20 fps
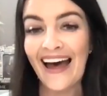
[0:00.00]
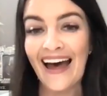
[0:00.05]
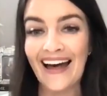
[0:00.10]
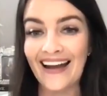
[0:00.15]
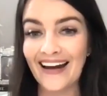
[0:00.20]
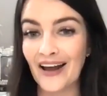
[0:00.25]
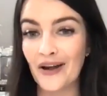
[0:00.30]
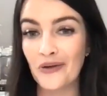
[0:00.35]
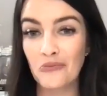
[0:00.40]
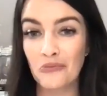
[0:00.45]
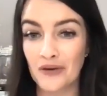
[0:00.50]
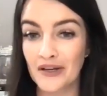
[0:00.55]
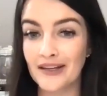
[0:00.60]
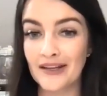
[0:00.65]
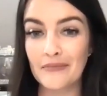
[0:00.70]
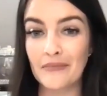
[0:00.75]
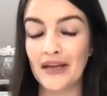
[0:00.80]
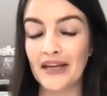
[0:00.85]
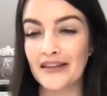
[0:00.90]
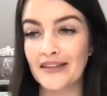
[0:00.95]
and I
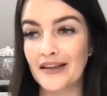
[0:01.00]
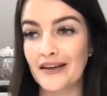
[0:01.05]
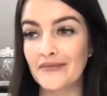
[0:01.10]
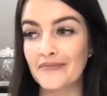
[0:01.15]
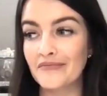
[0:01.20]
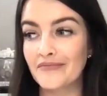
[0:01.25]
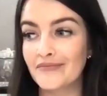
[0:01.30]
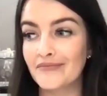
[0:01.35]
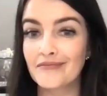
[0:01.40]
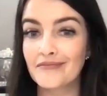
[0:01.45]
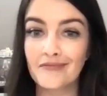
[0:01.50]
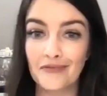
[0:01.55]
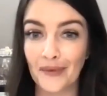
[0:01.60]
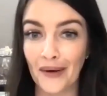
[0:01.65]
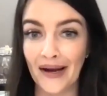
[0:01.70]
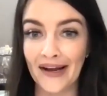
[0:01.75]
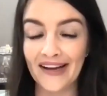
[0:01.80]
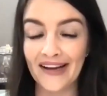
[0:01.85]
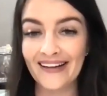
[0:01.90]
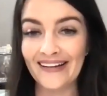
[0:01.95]
really make them
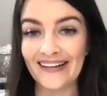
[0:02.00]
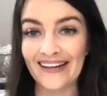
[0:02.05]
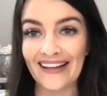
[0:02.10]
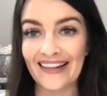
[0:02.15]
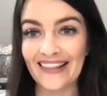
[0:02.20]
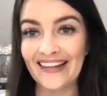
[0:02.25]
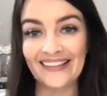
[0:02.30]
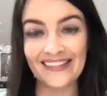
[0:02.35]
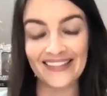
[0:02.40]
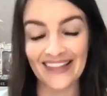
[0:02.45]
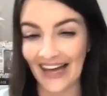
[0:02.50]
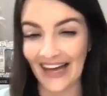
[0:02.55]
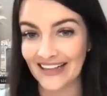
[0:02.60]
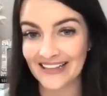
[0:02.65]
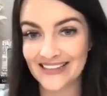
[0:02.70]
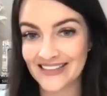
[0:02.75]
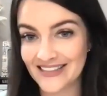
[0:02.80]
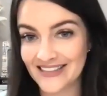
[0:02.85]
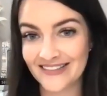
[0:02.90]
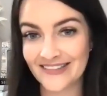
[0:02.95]
right. And I think that's